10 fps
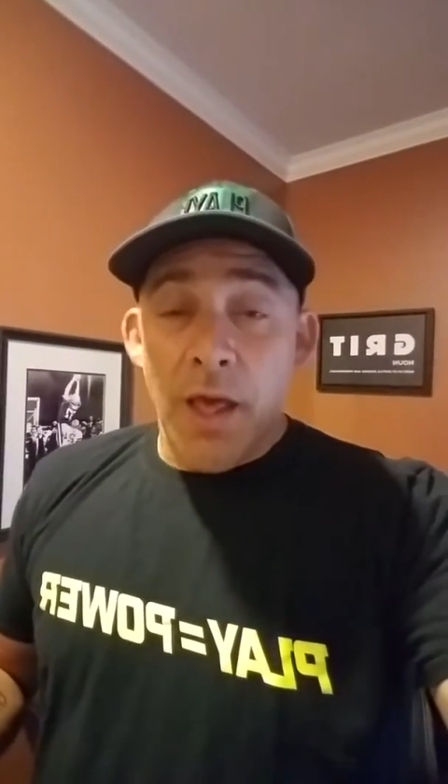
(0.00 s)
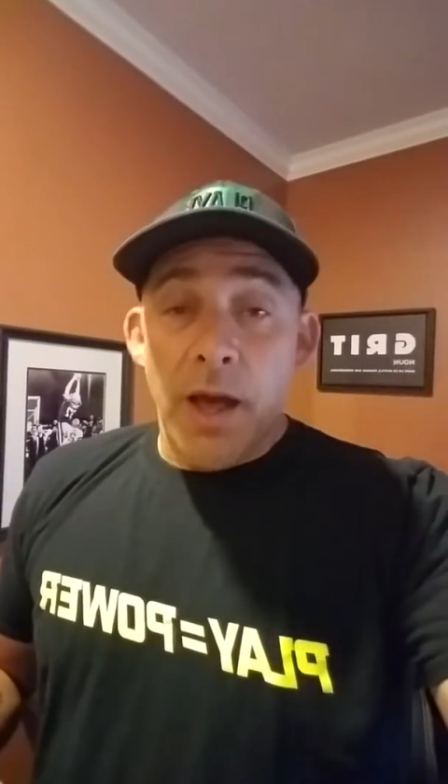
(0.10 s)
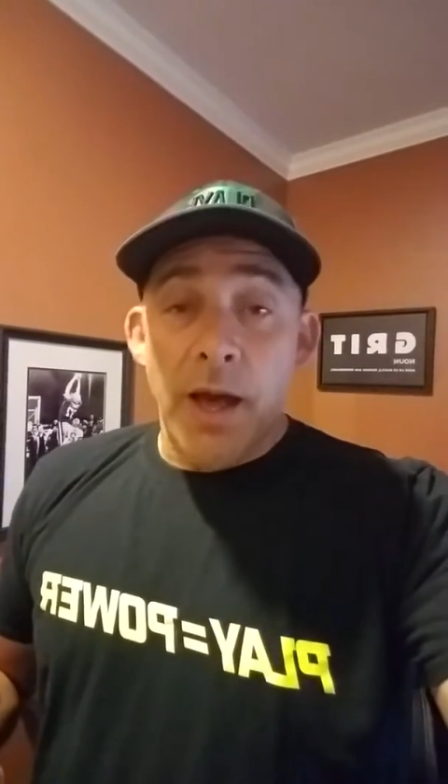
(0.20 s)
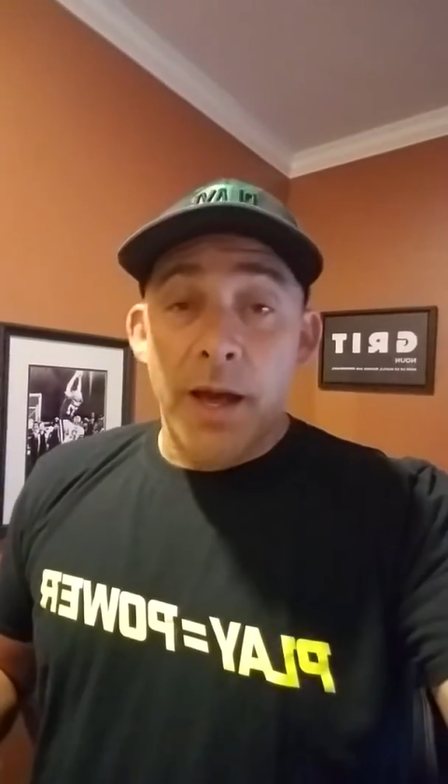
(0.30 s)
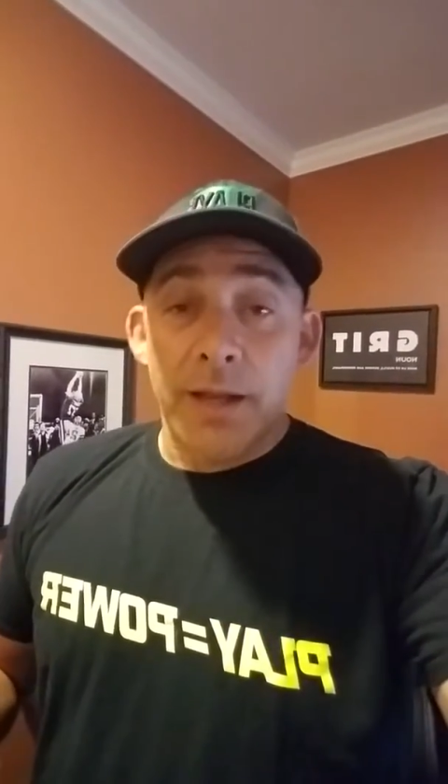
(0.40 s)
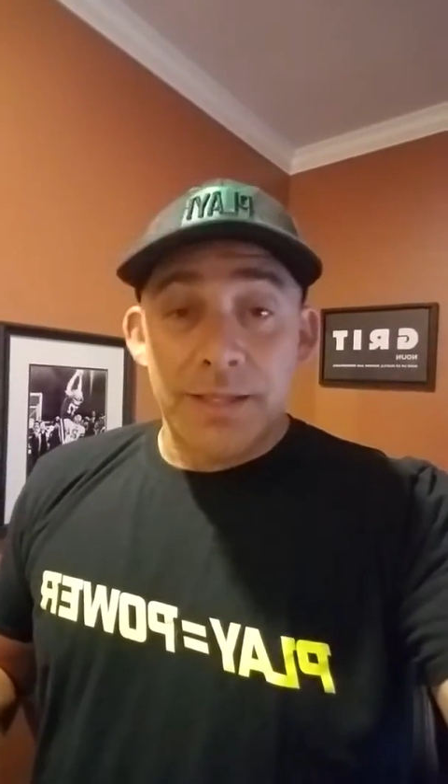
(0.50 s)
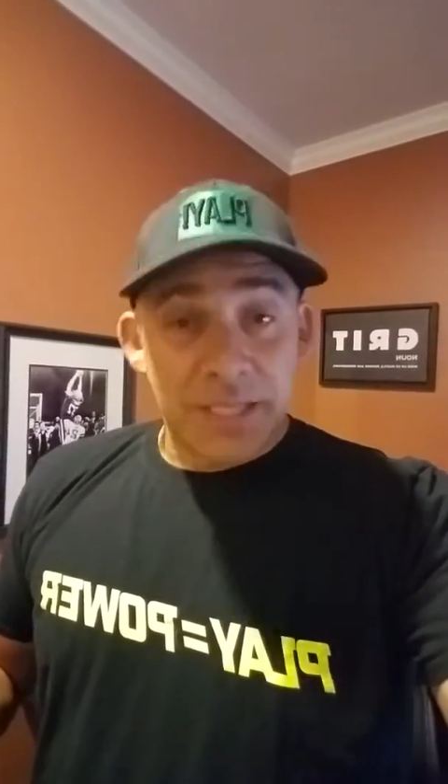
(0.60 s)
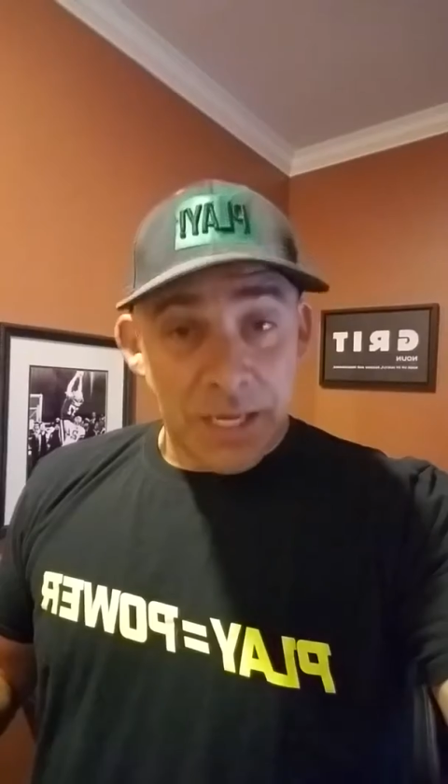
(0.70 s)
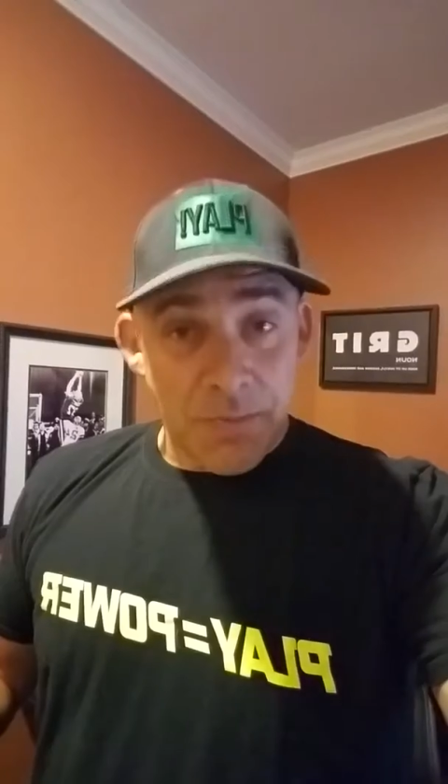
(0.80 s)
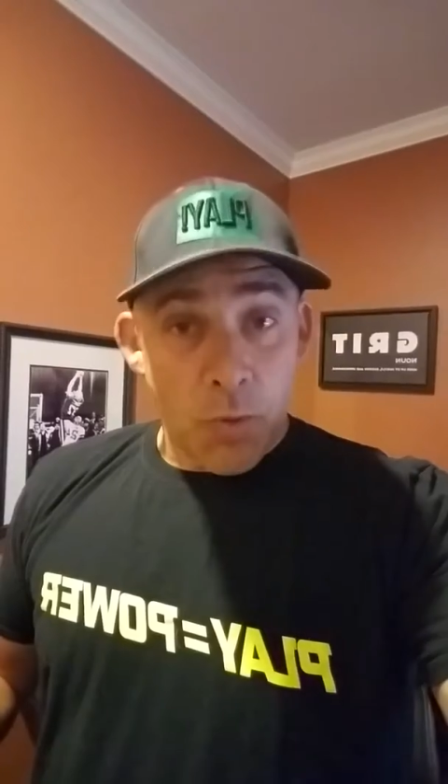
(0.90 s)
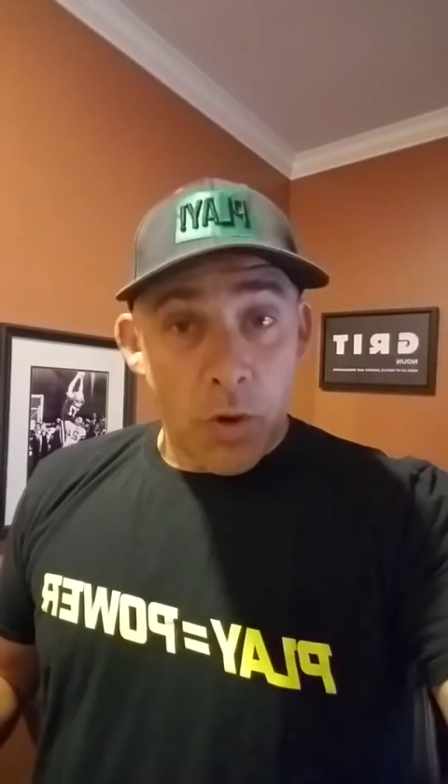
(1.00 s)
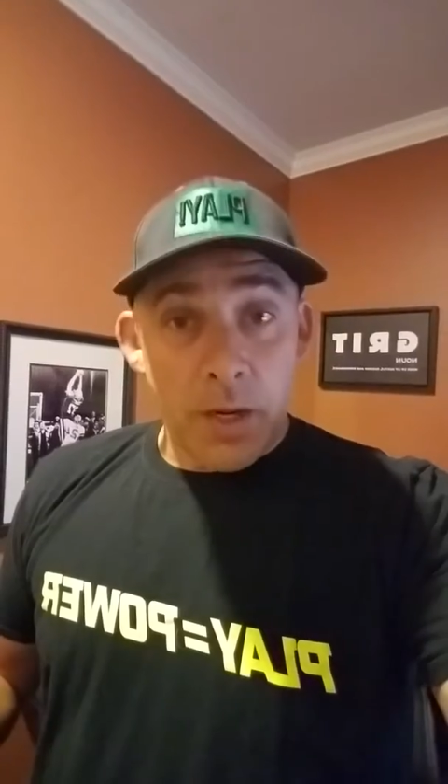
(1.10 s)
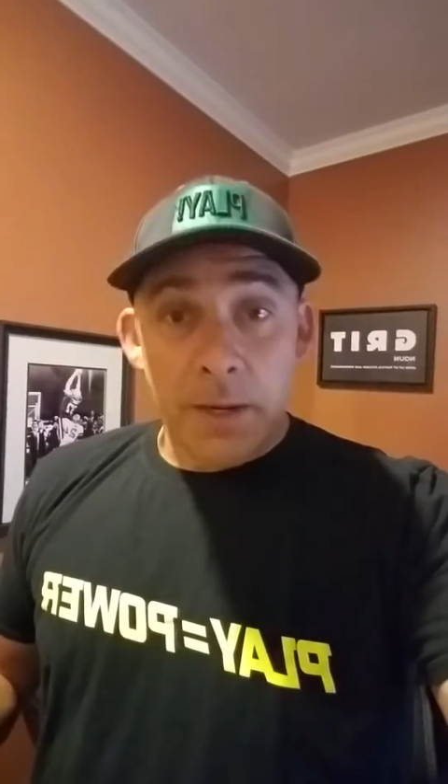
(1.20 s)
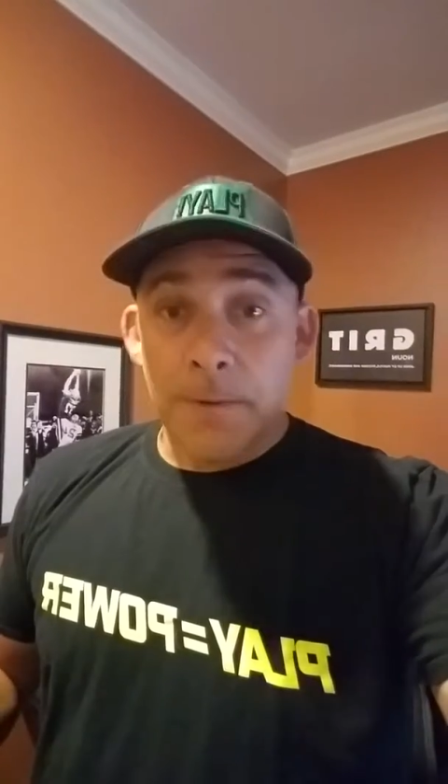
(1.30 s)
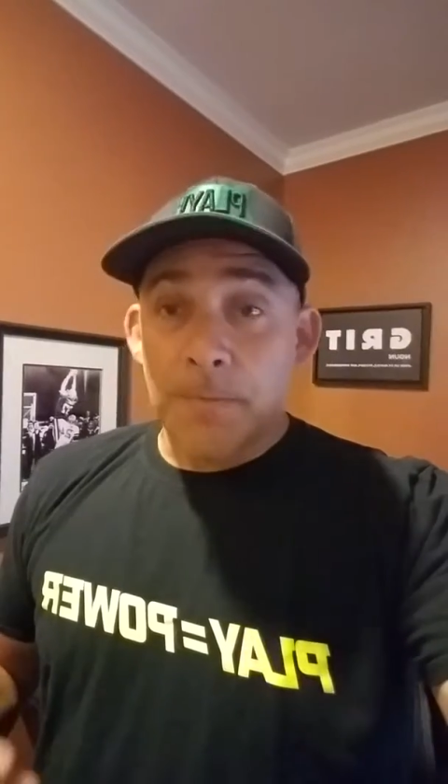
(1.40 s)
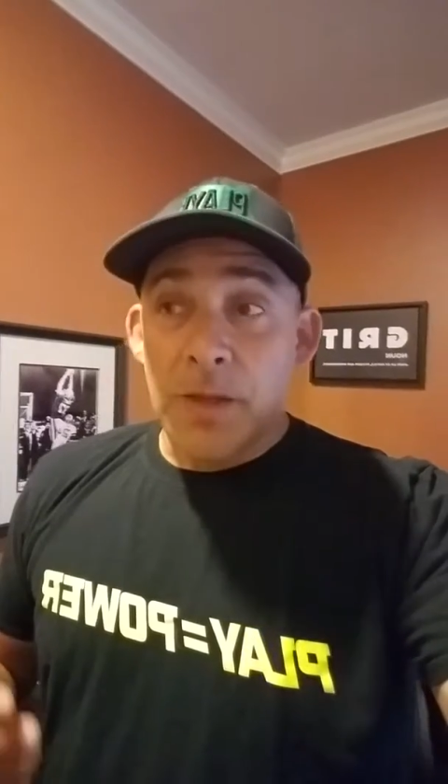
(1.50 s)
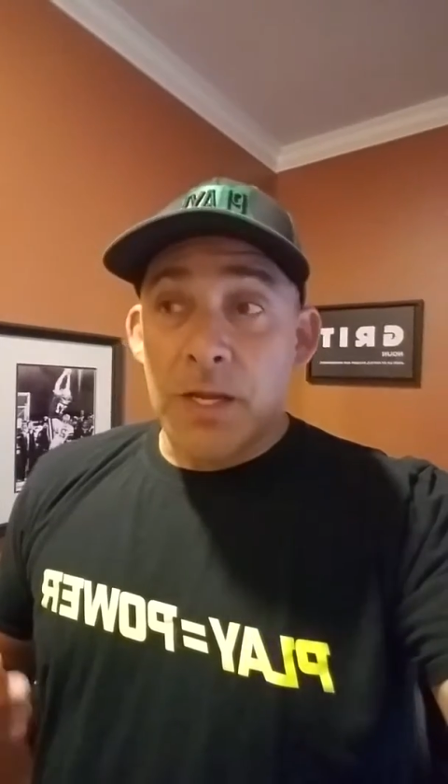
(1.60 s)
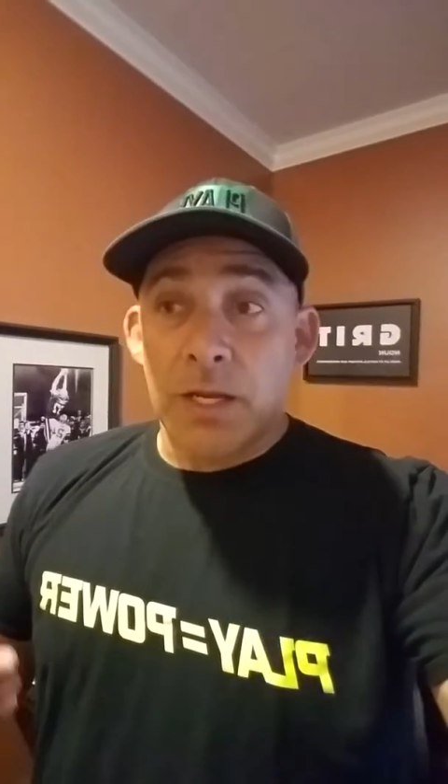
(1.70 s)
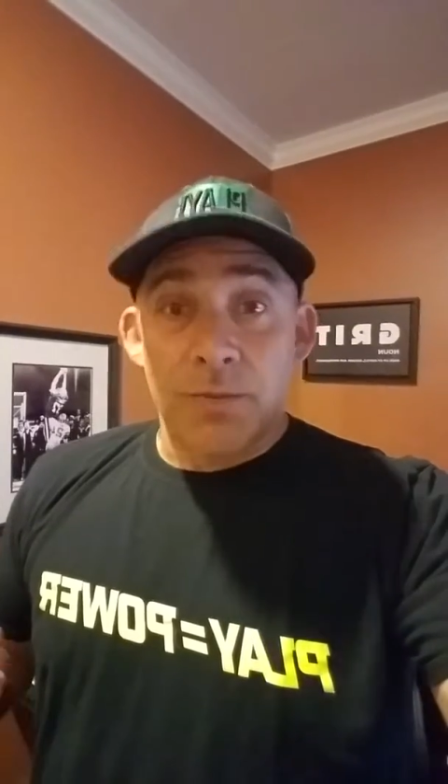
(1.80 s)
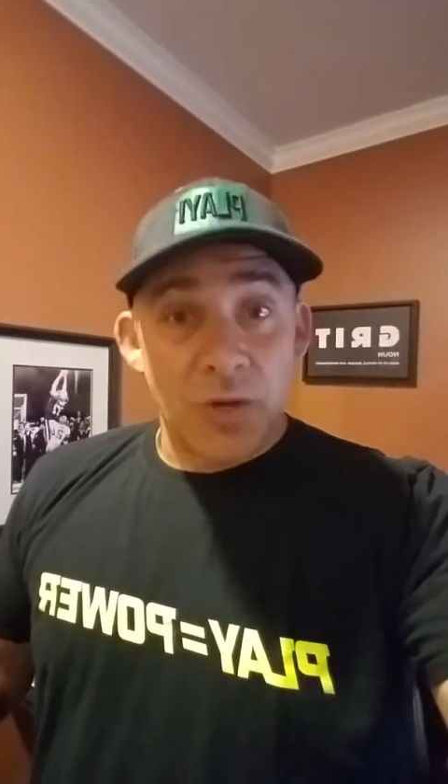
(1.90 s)
Uh, teamwork,
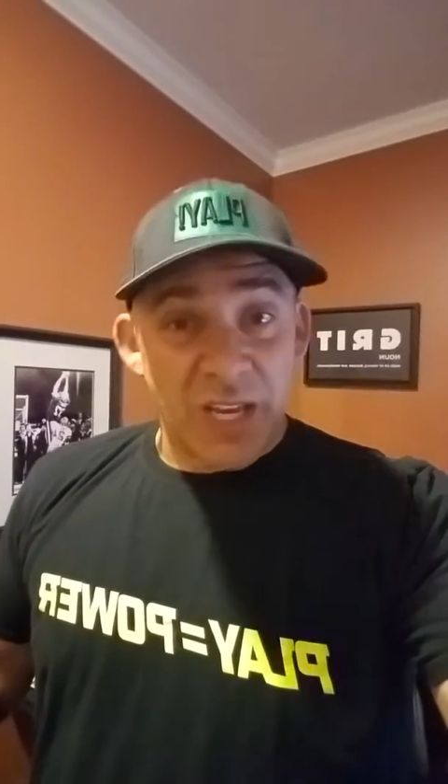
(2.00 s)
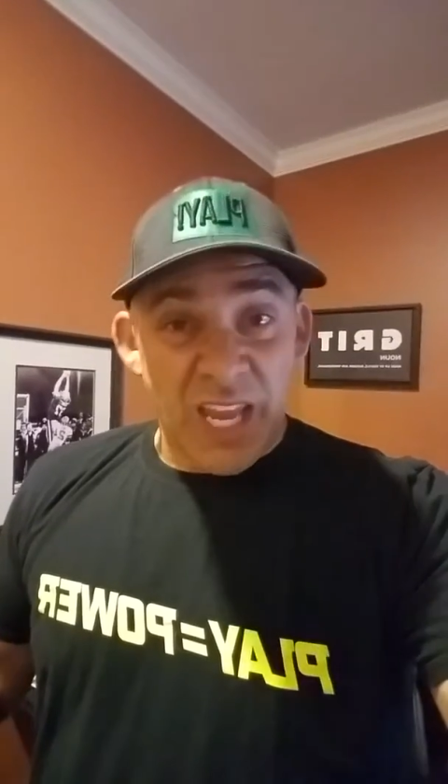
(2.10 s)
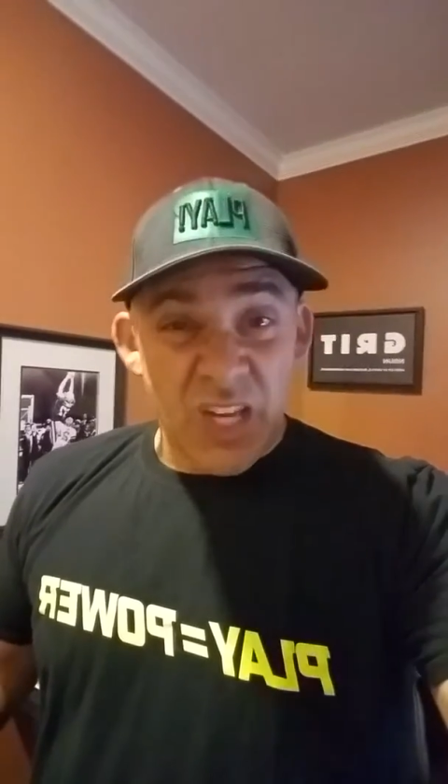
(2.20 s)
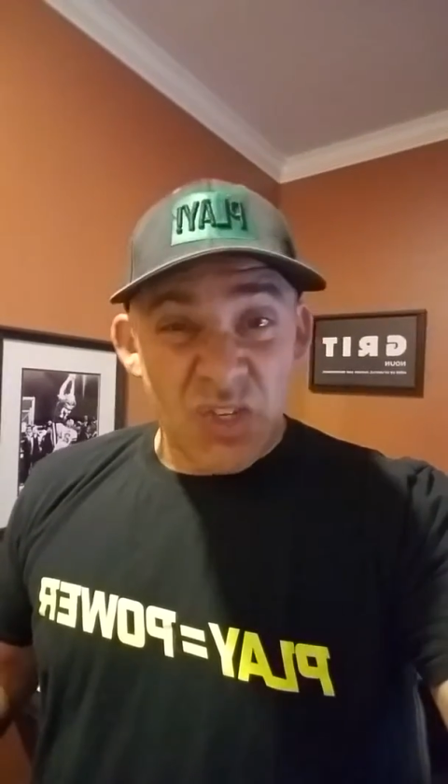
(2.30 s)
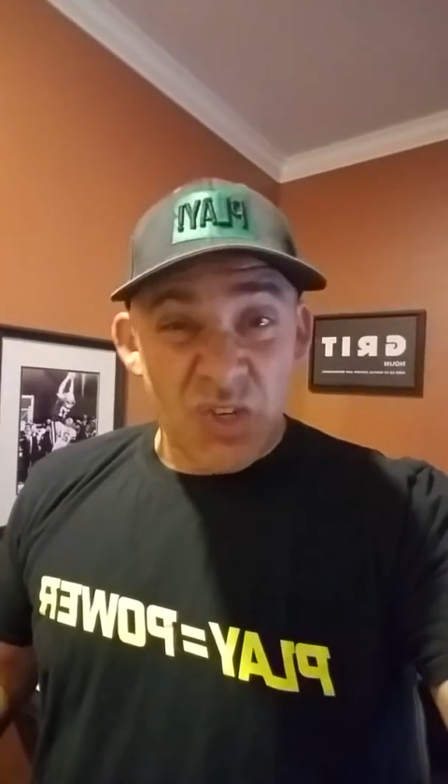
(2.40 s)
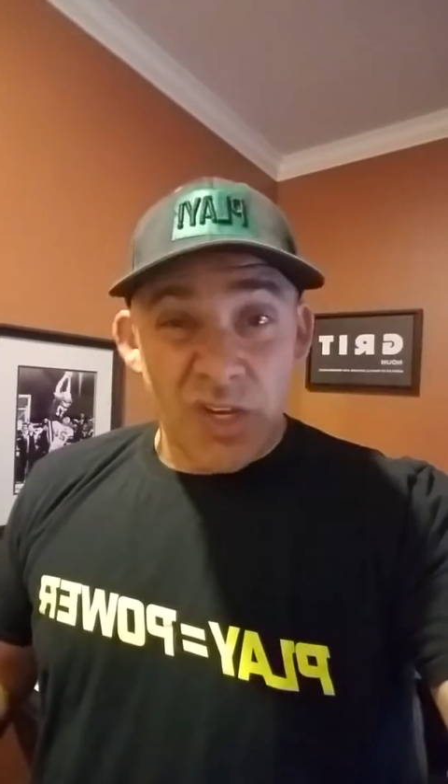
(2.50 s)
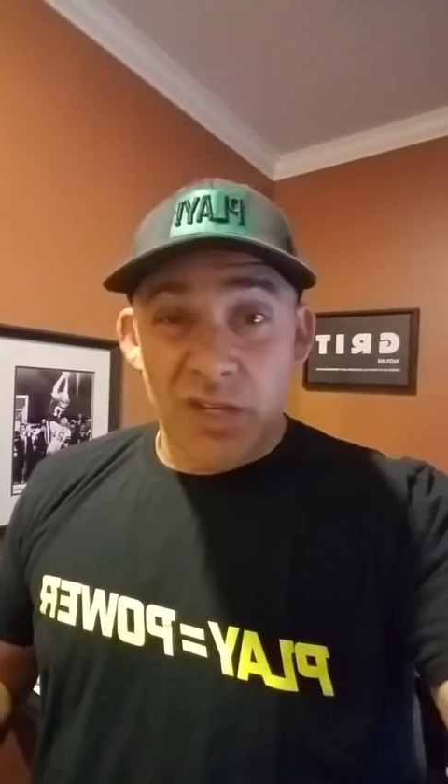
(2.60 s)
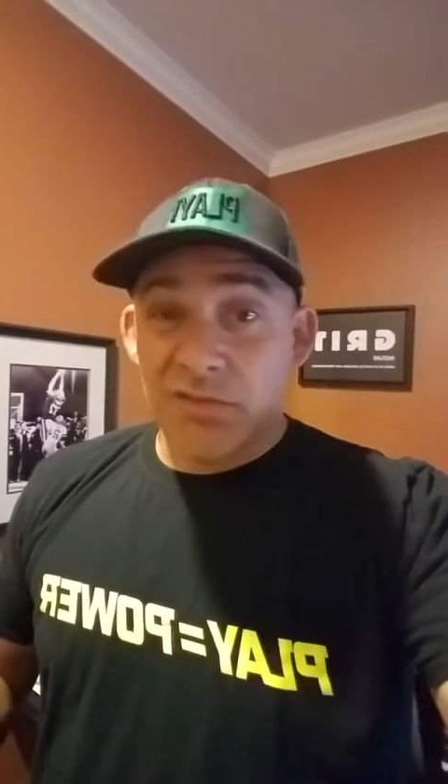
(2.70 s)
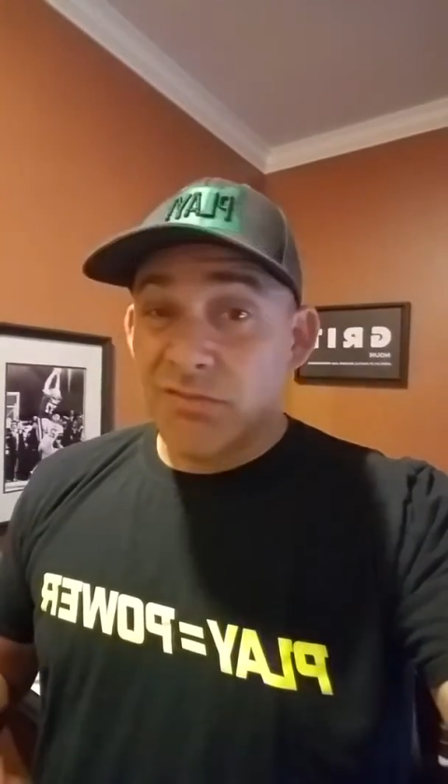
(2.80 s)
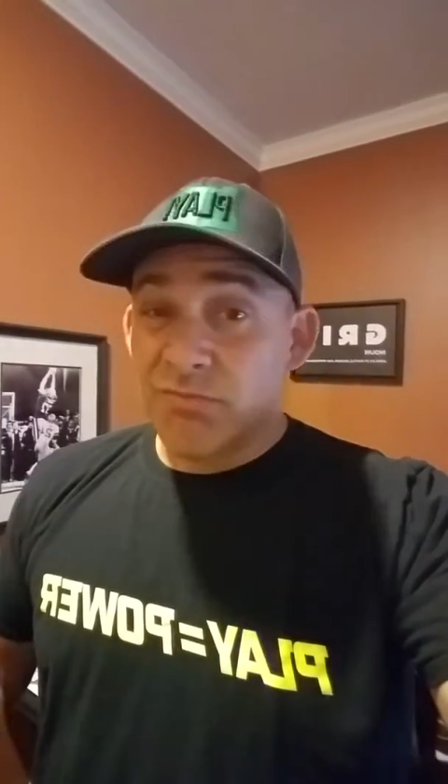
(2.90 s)
communication,